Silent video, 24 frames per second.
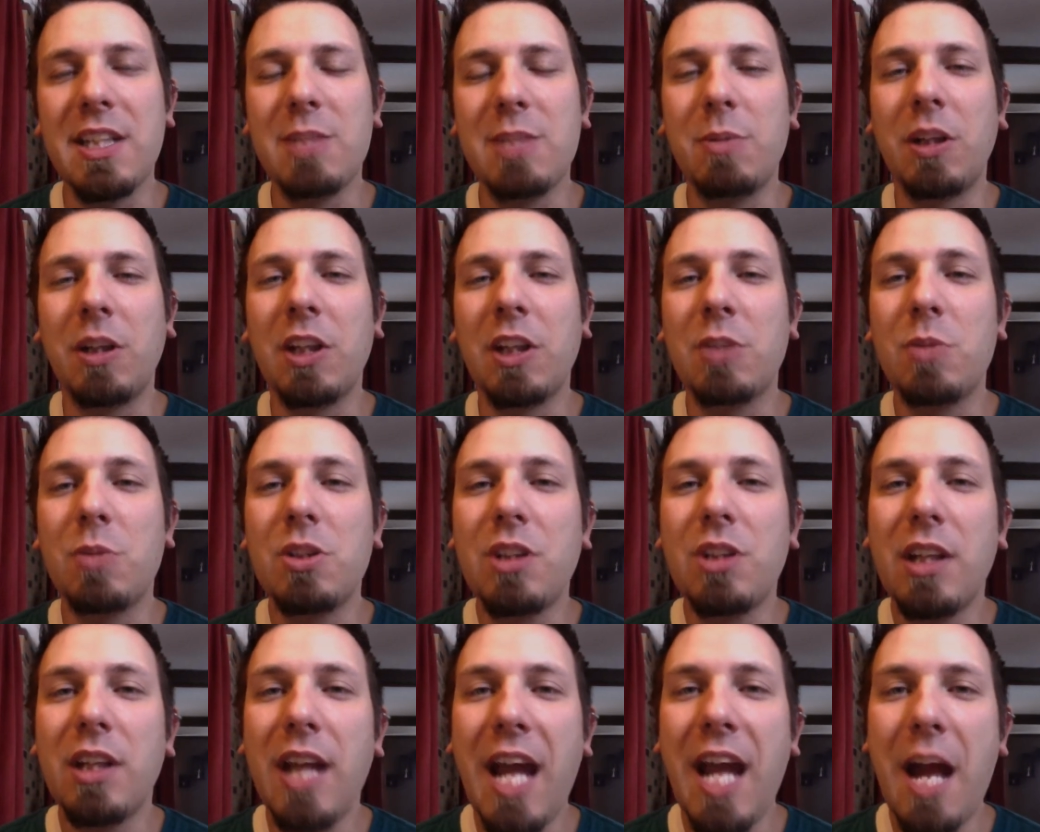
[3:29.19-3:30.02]
Because what's
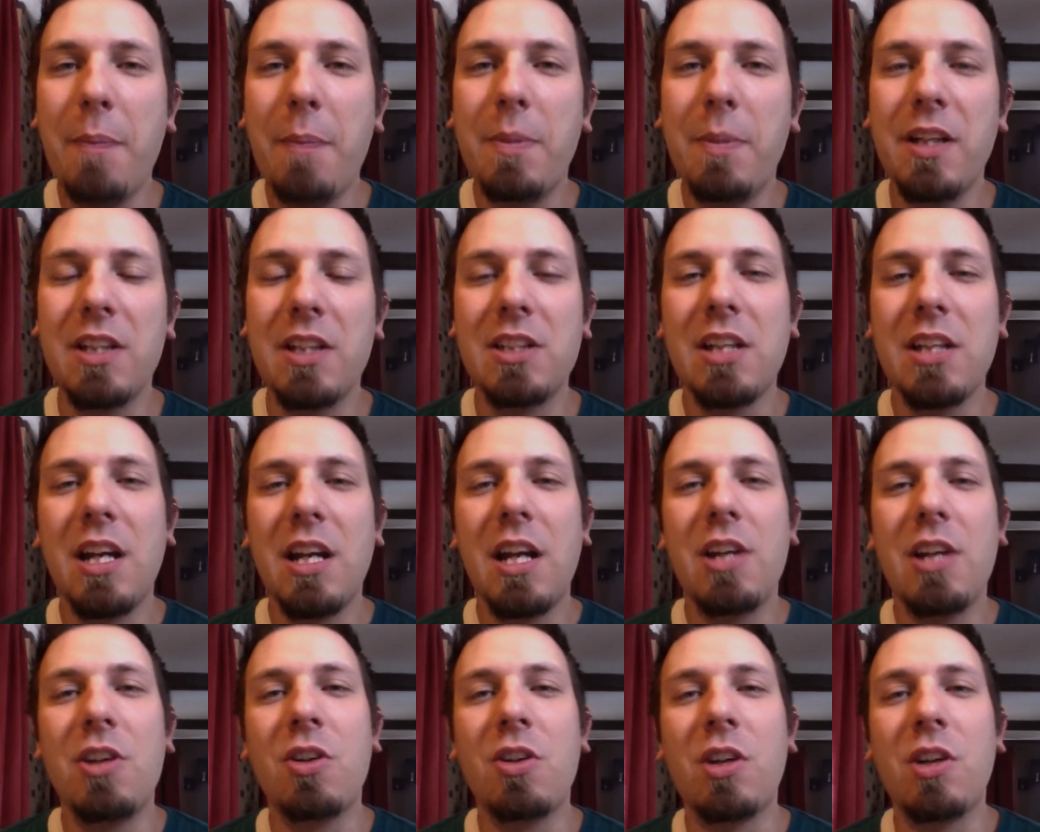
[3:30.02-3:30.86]
going to happen is
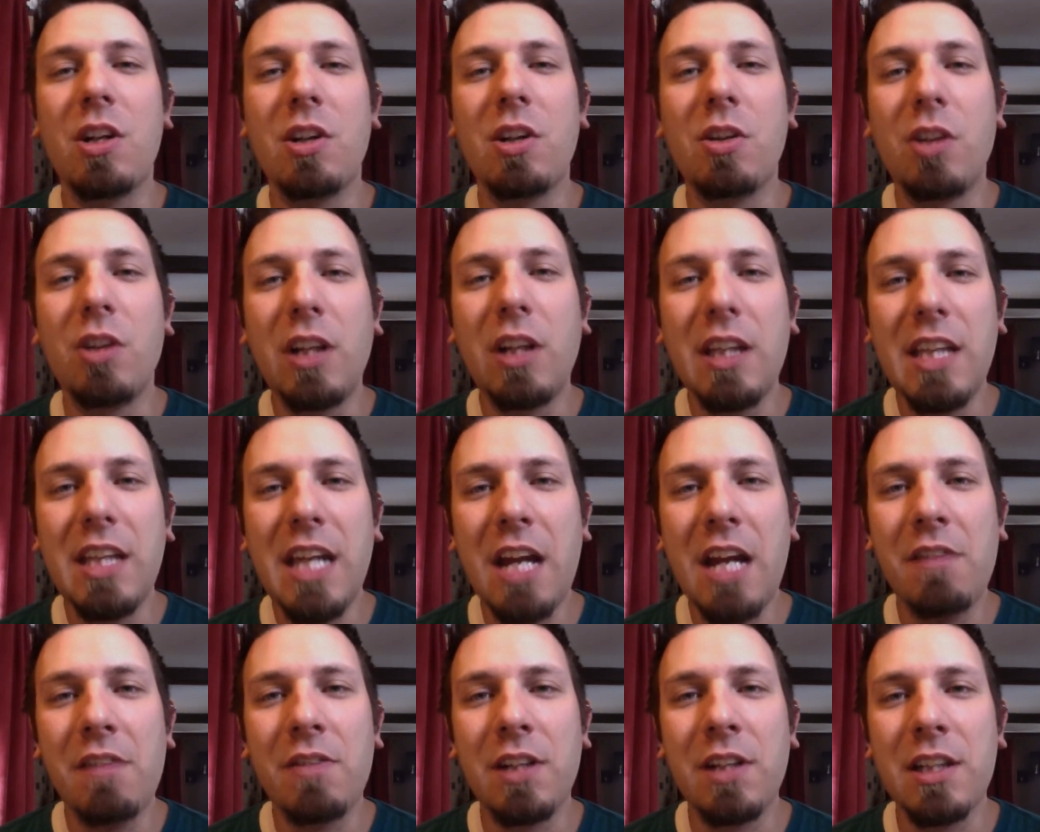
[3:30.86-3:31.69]
you're going to look at the
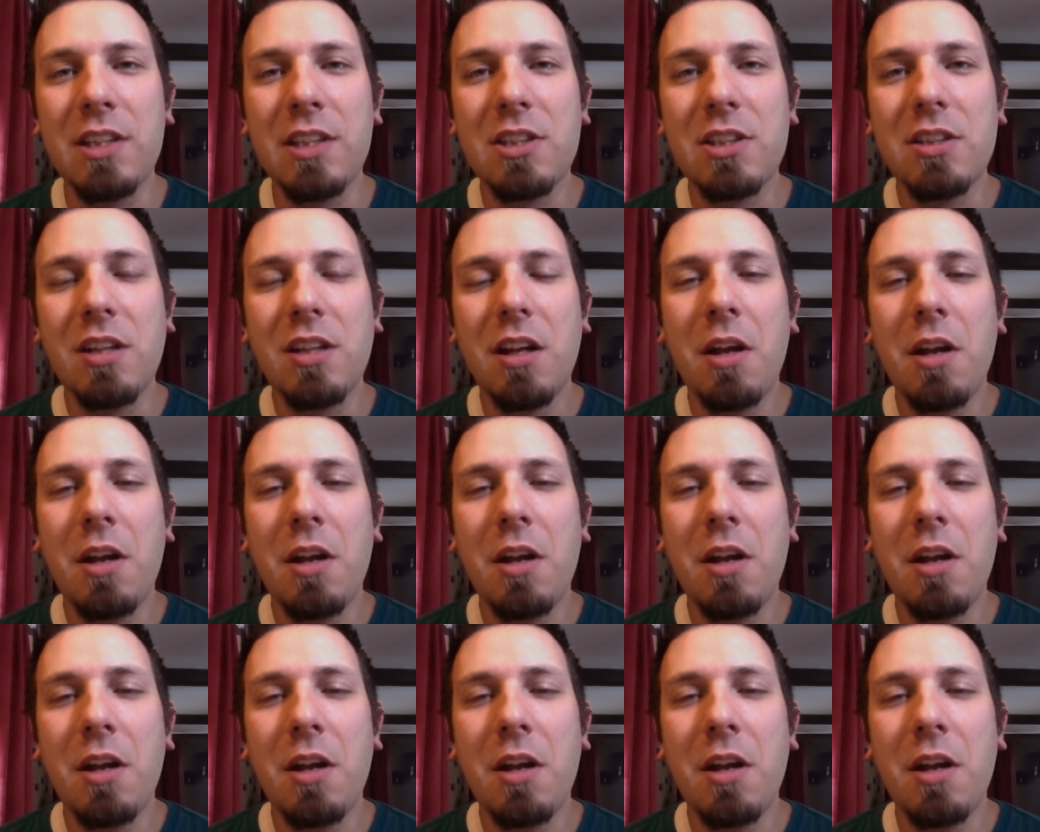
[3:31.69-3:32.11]
evidence,